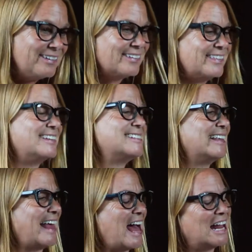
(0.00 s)
you know, things like
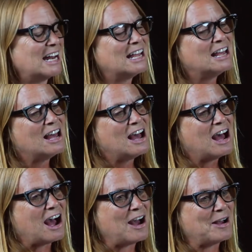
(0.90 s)
that.
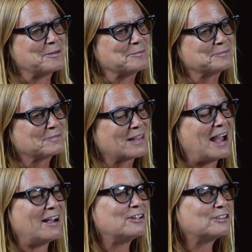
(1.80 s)

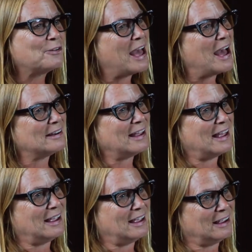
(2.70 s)
I also had
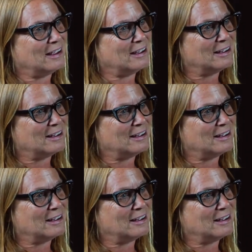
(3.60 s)
a